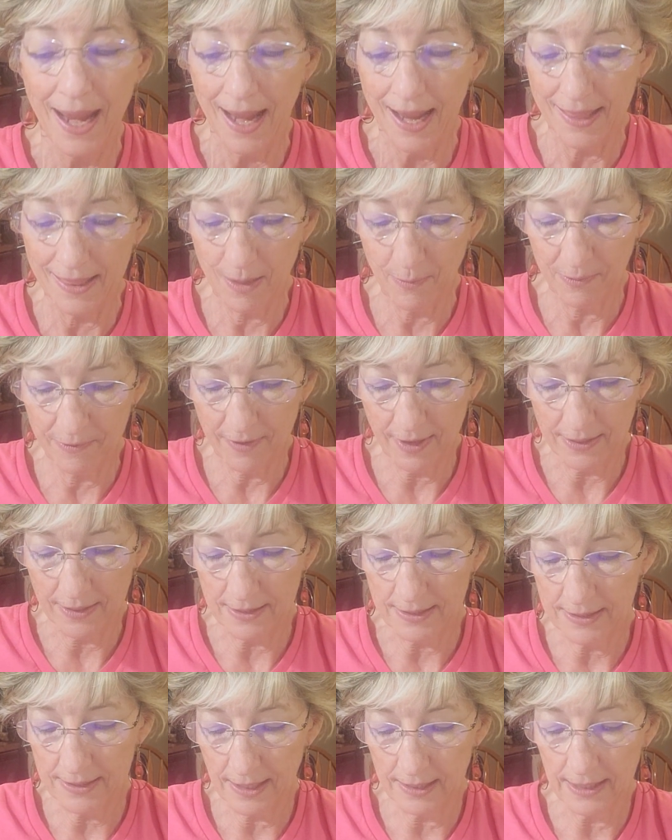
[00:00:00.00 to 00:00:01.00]
And then we've got
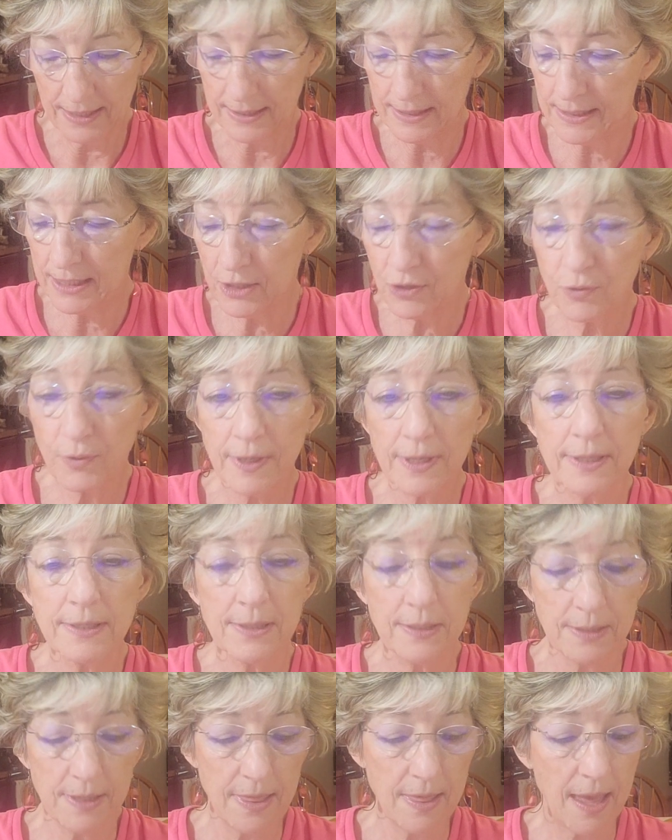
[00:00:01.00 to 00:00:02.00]
the Sunny
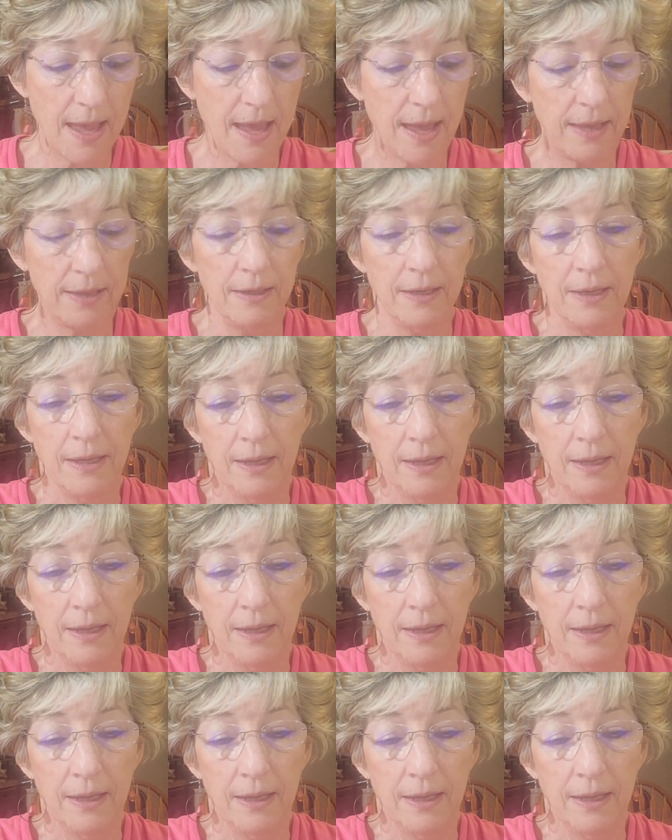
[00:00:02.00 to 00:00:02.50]
Citrus that